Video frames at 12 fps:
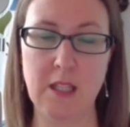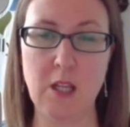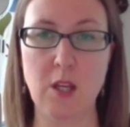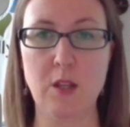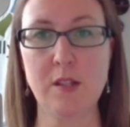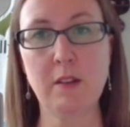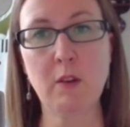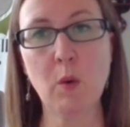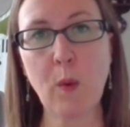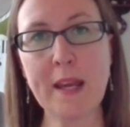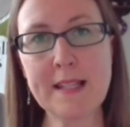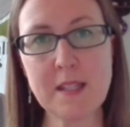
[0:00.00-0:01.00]
So there are
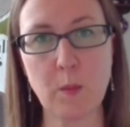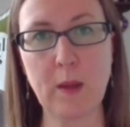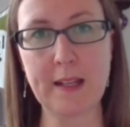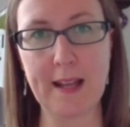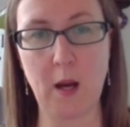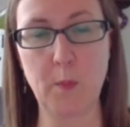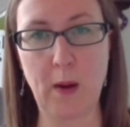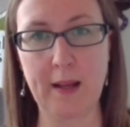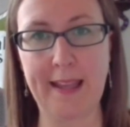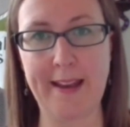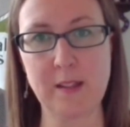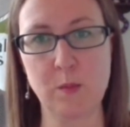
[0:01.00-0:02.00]
ways that we can help our
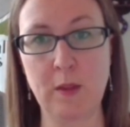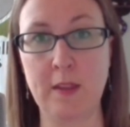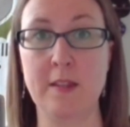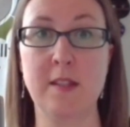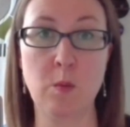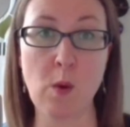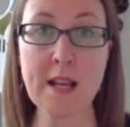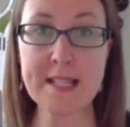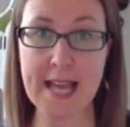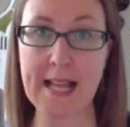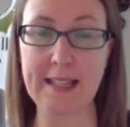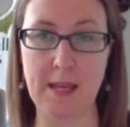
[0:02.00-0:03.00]
cats with this. So I
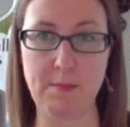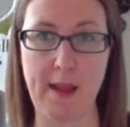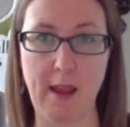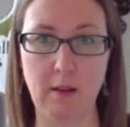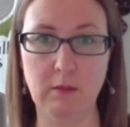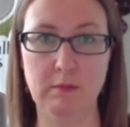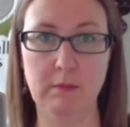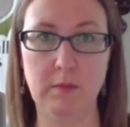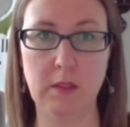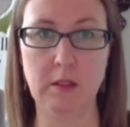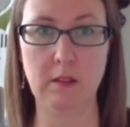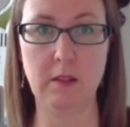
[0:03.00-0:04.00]
tell him now
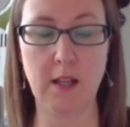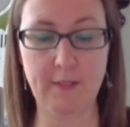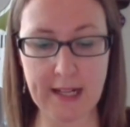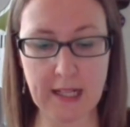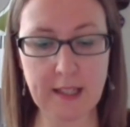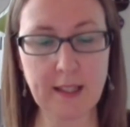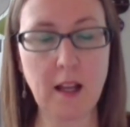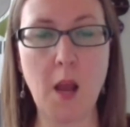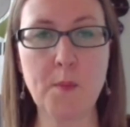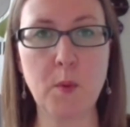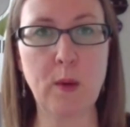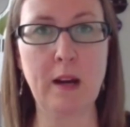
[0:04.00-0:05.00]
of anything that I'm
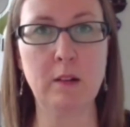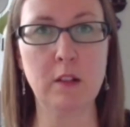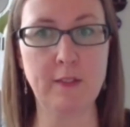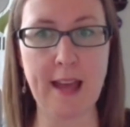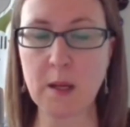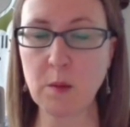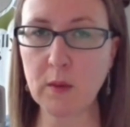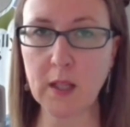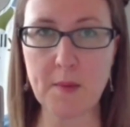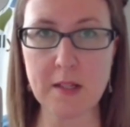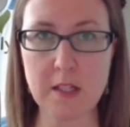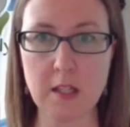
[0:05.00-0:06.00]
aware of, anyone
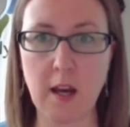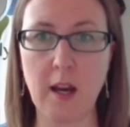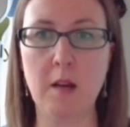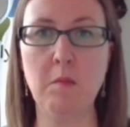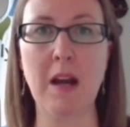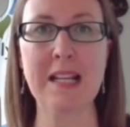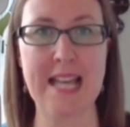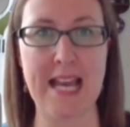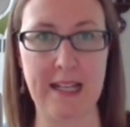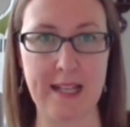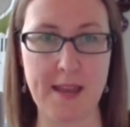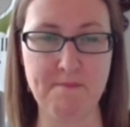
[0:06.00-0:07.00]
coming to the home, I tell
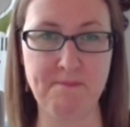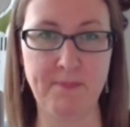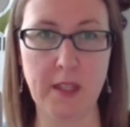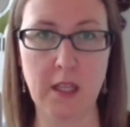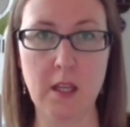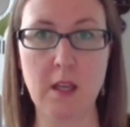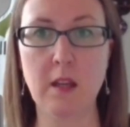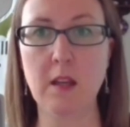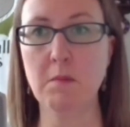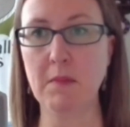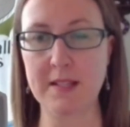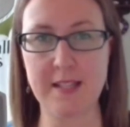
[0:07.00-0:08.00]
him.
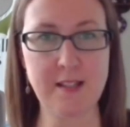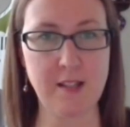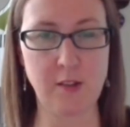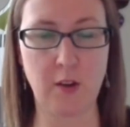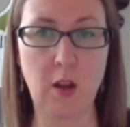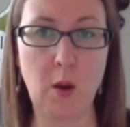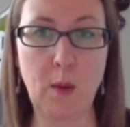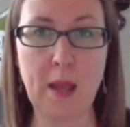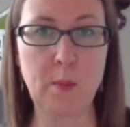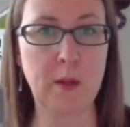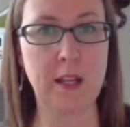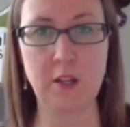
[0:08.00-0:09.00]
My sister's on her way,
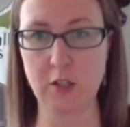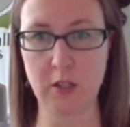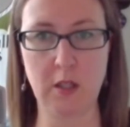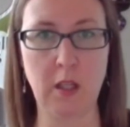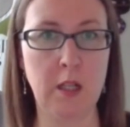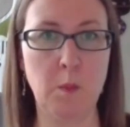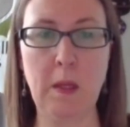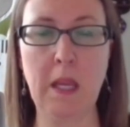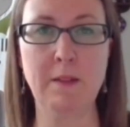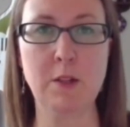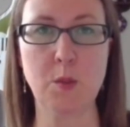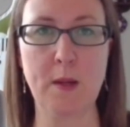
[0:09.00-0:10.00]
buddy. She's going to be here
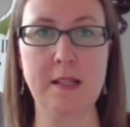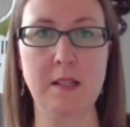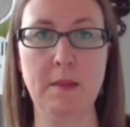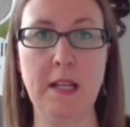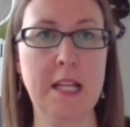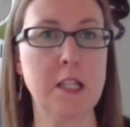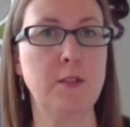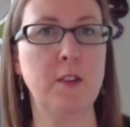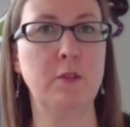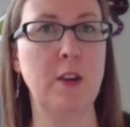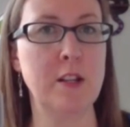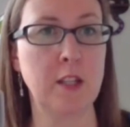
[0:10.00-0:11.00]
in 20 minutes. Feel
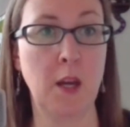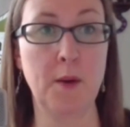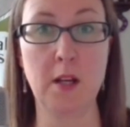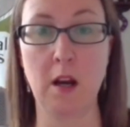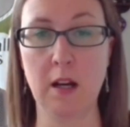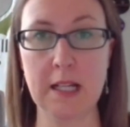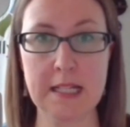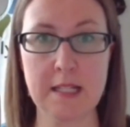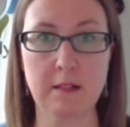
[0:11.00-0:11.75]
free to go and hide.